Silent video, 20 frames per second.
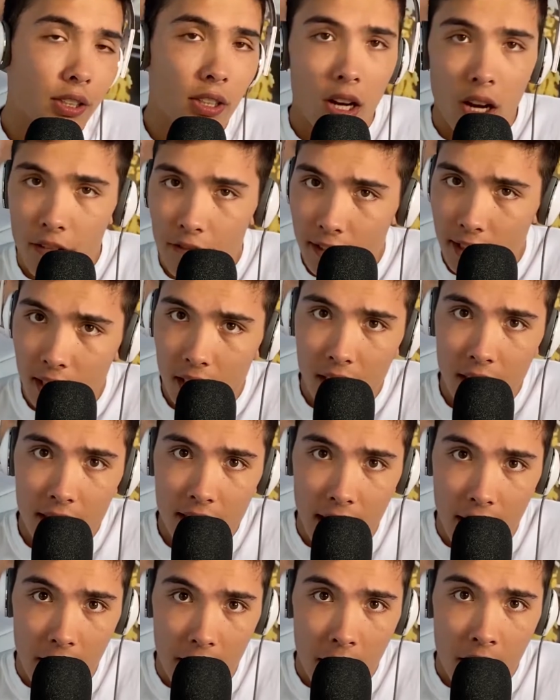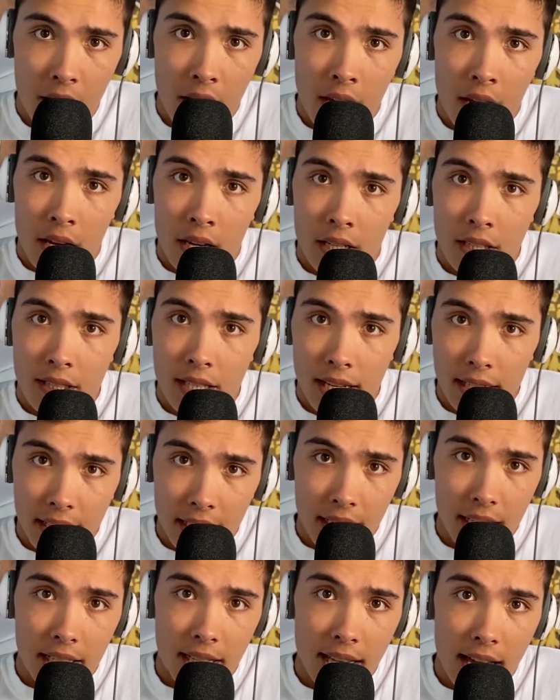you confidently that
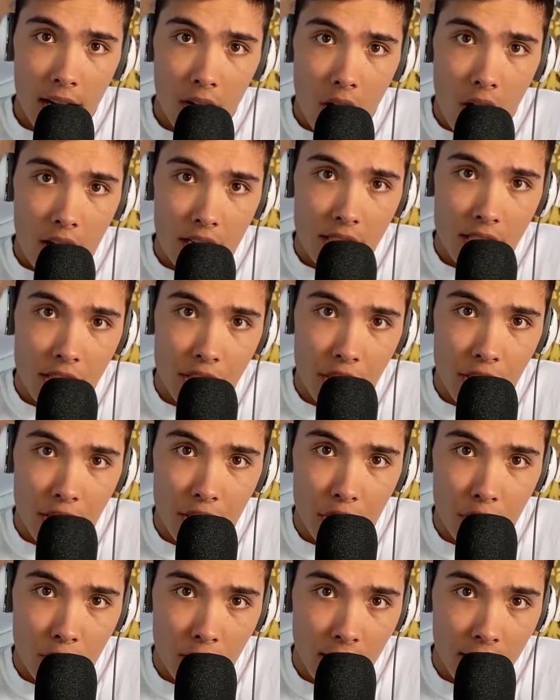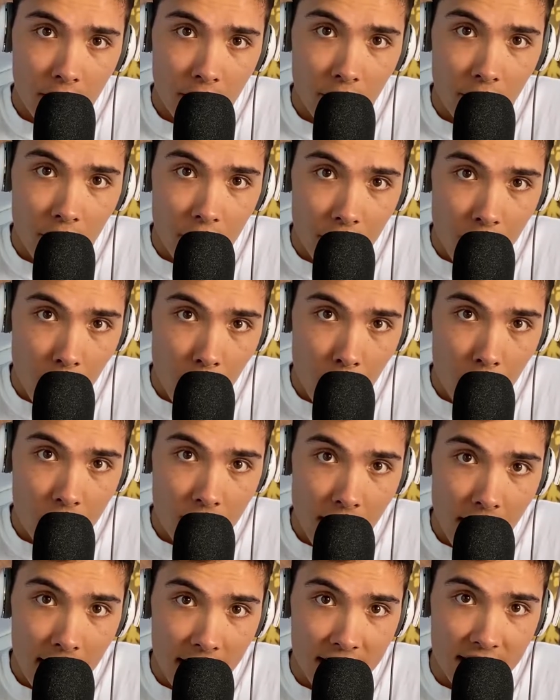taking in that oxygen straight through the nose,
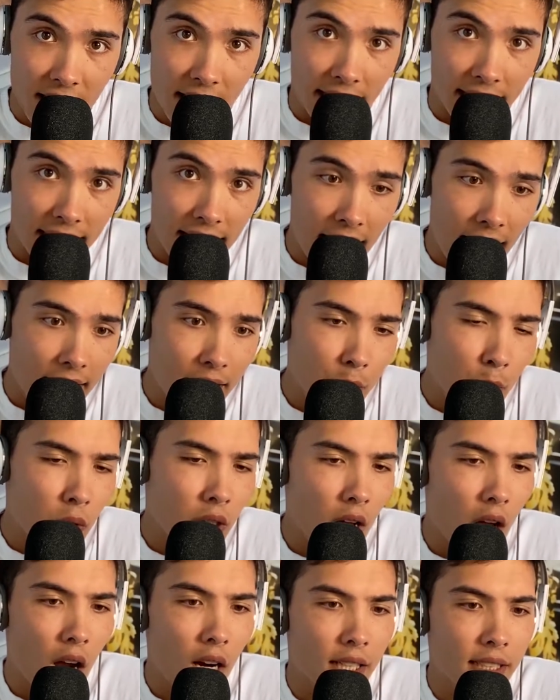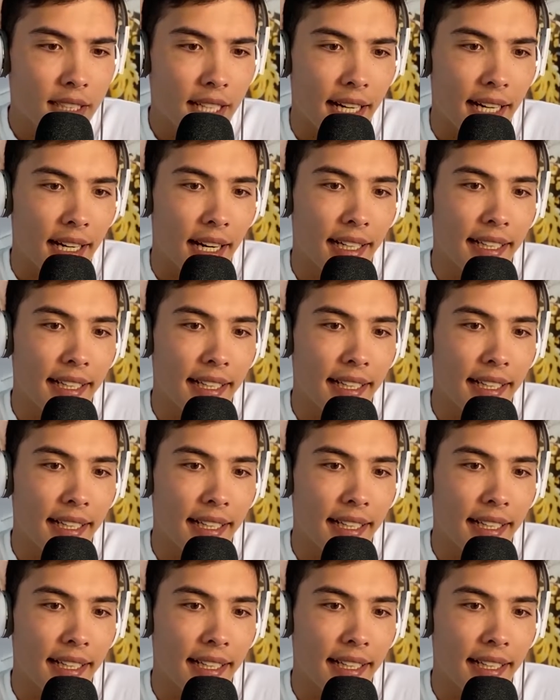that is like 91 octane.